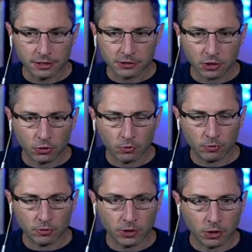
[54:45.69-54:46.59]
So,
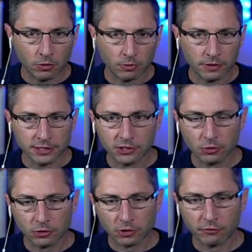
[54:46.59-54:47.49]
these
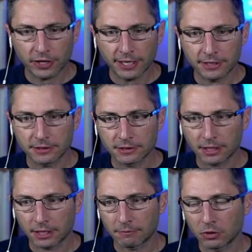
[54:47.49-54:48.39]
solar arrays
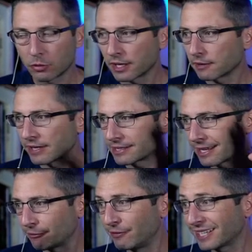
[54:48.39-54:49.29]
you think of as
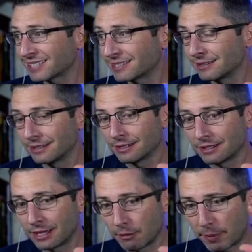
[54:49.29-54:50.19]
like fixed
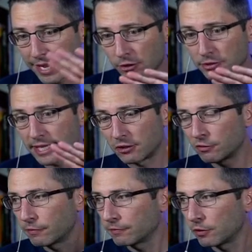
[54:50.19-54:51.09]
panels that
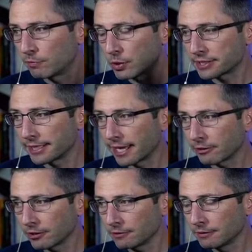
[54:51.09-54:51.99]
you've put
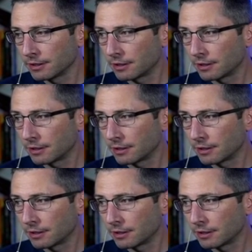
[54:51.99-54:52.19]
together